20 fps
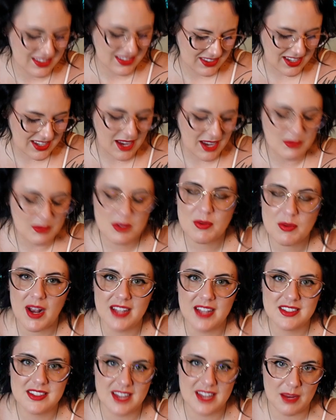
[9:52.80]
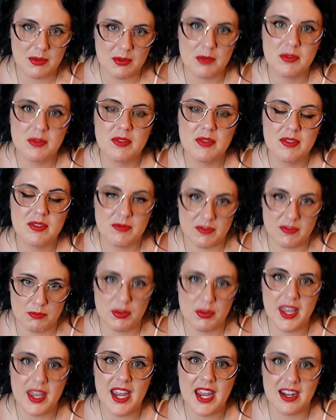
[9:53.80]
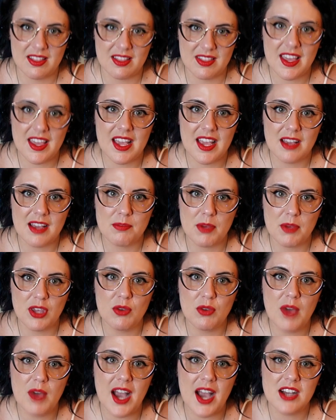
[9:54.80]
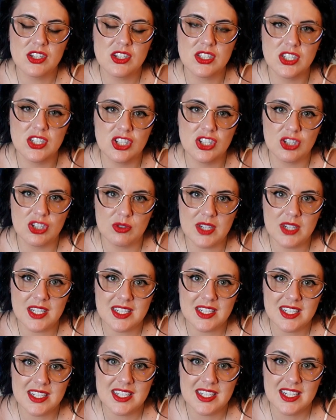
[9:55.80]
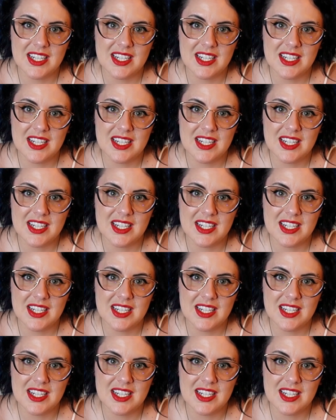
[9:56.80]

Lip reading: time to rest, time to plan and think, but you actually do it,